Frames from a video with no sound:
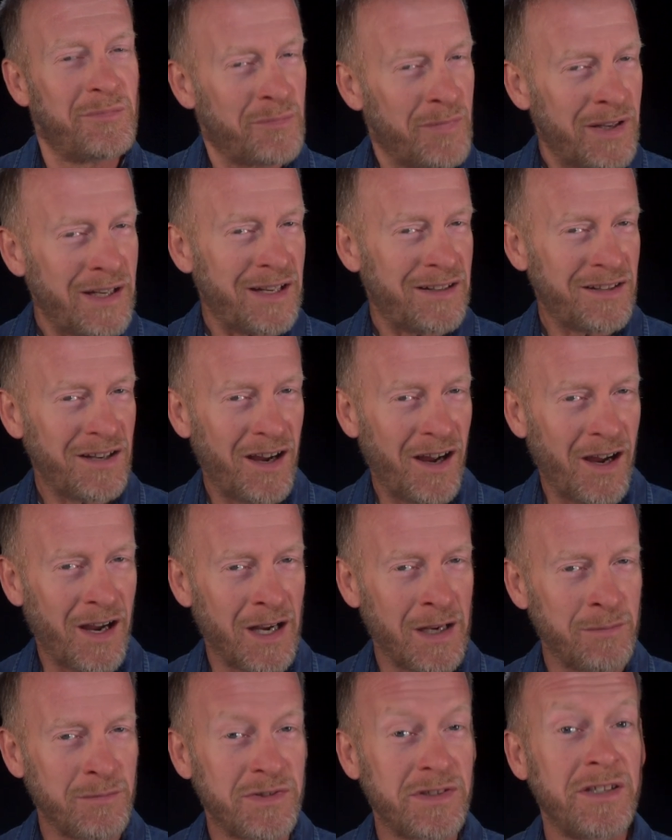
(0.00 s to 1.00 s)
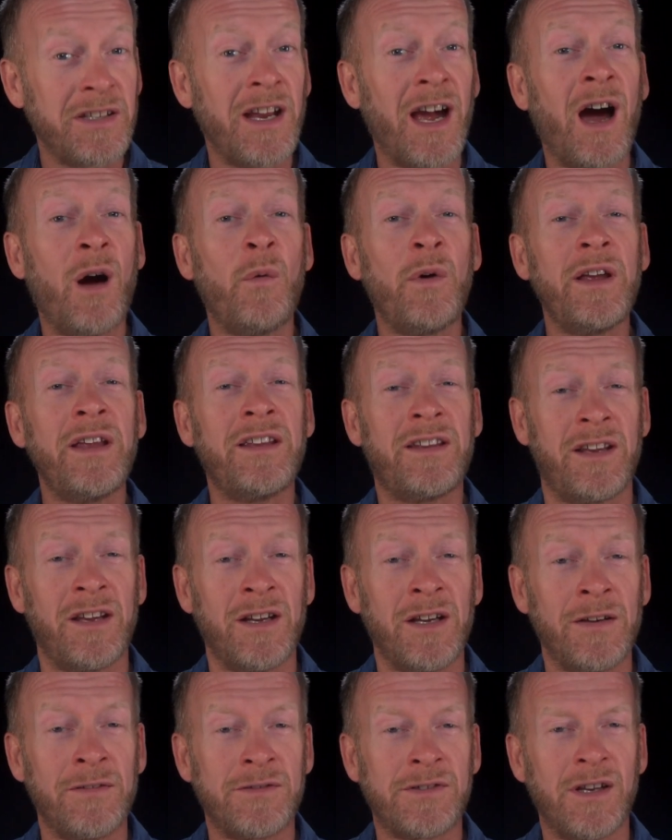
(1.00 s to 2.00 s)
Many times Yahweh
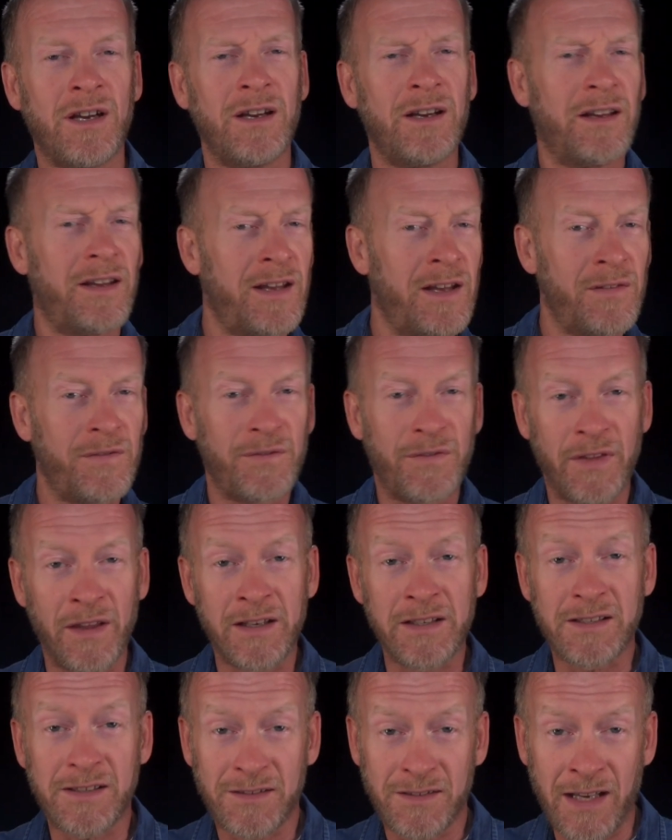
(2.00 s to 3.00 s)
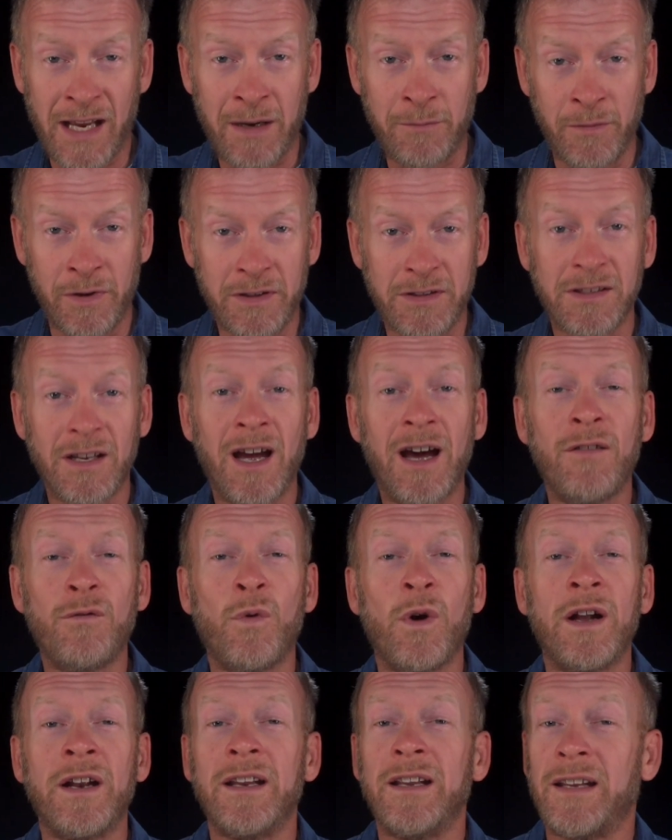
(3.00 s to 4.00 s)
gives if-then statements of
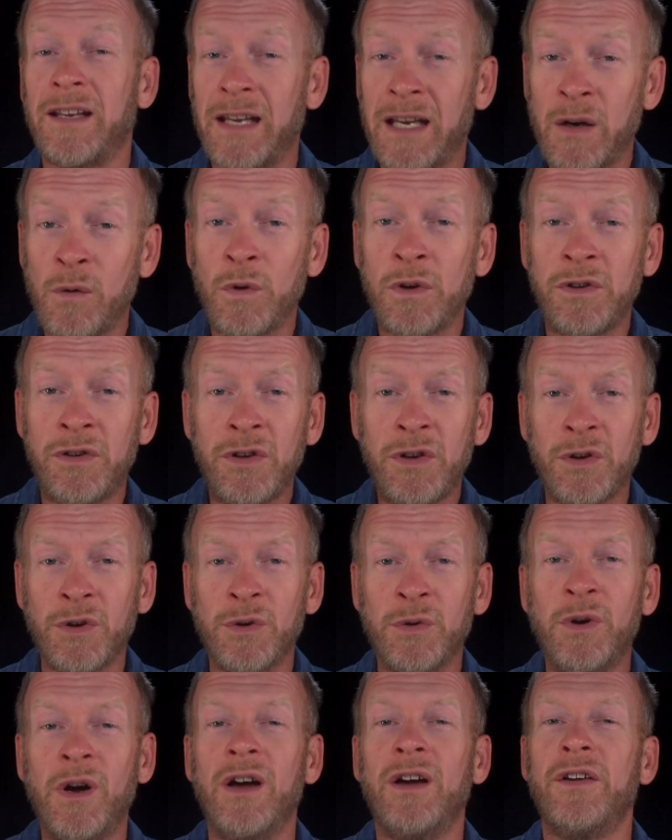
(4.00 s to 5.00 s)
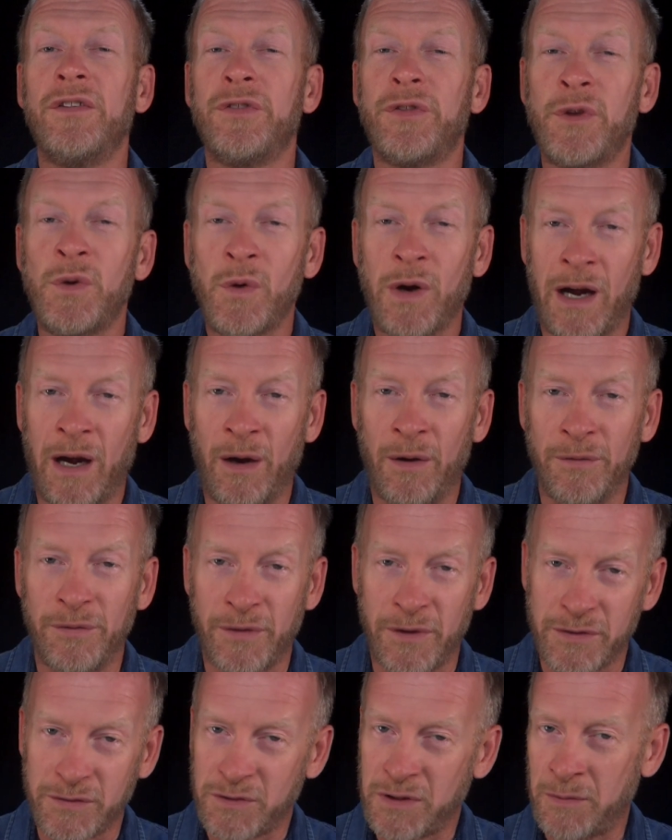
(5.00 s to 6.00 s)
what He would do throughout
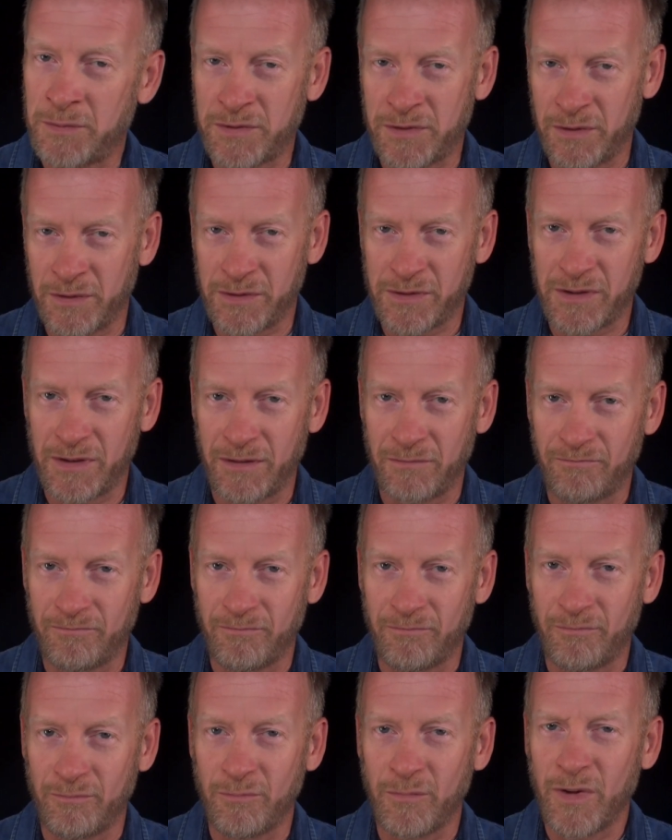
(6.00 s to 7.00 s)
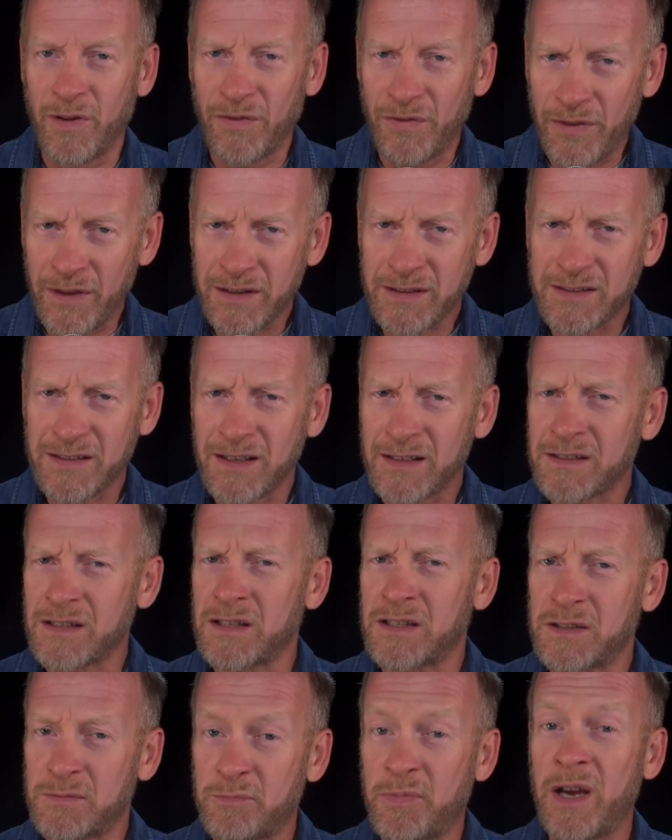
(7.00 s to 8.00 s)
the Scriptures. This is
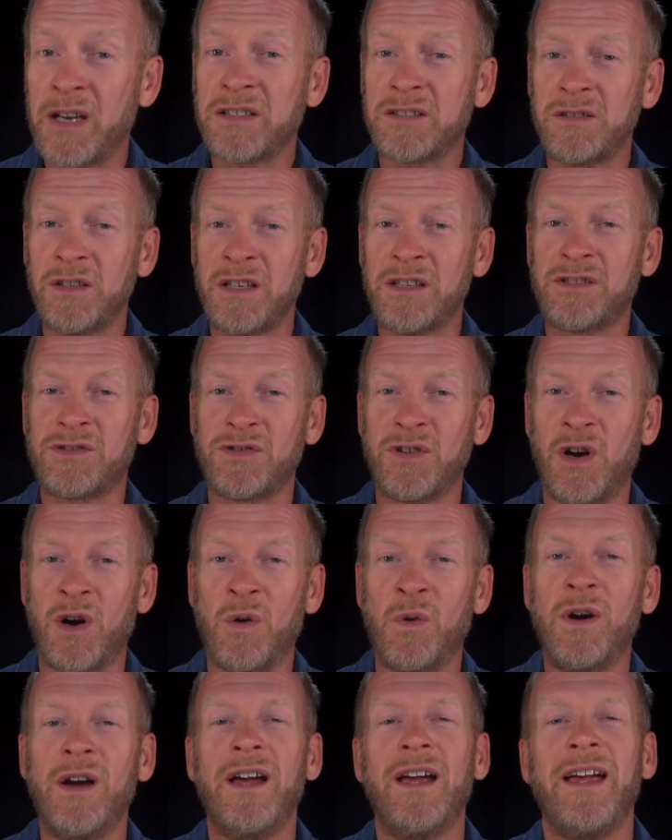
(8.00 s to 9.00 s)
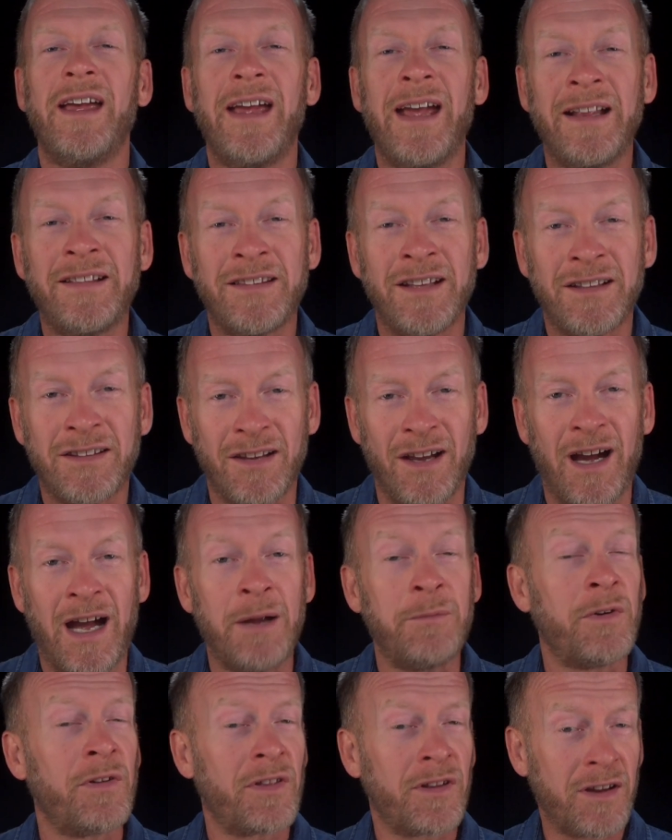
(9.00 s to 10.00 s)
especially so at the
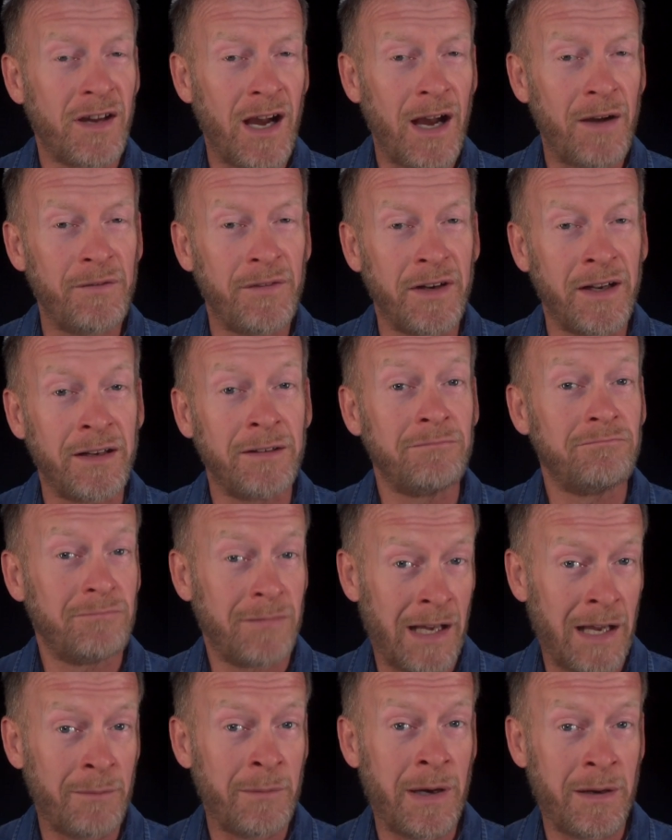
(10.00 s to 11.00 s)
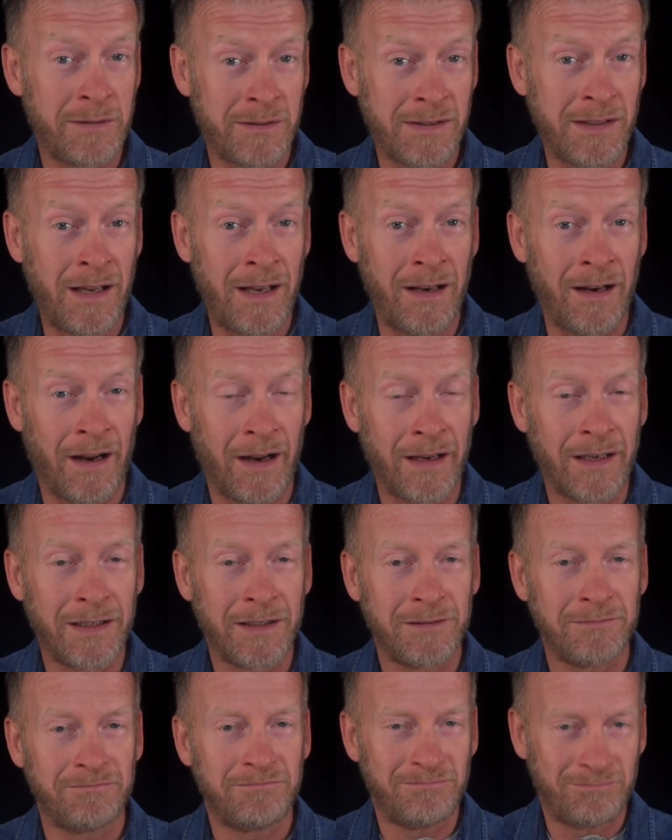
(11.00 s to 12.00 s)
time of the covenant at Mount Sinai.
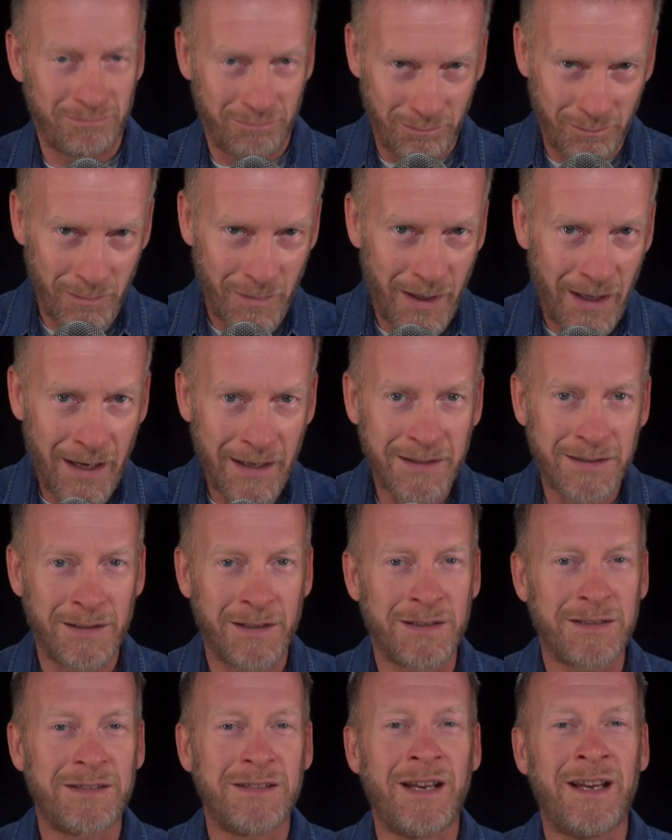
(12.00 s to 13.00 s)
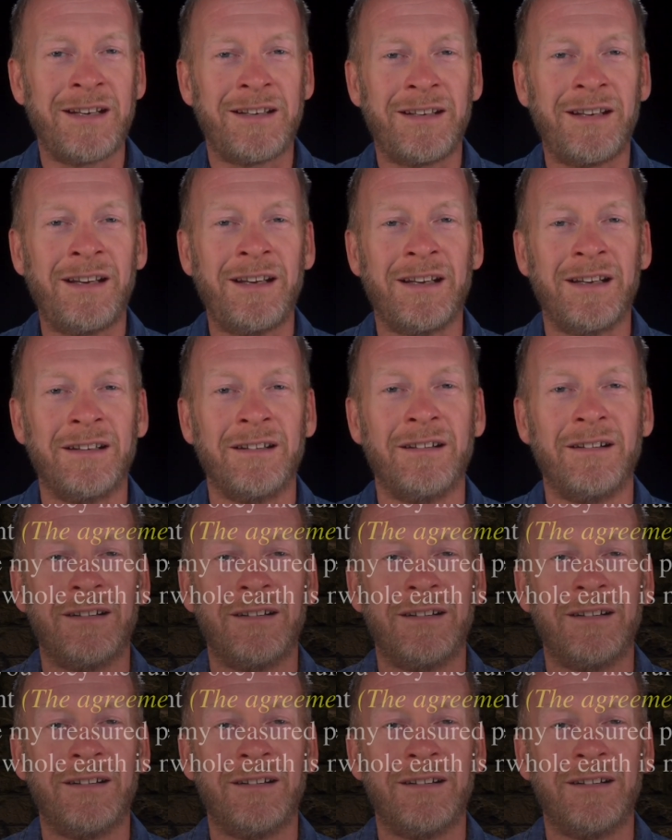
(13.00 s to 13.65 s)
Exodus 19.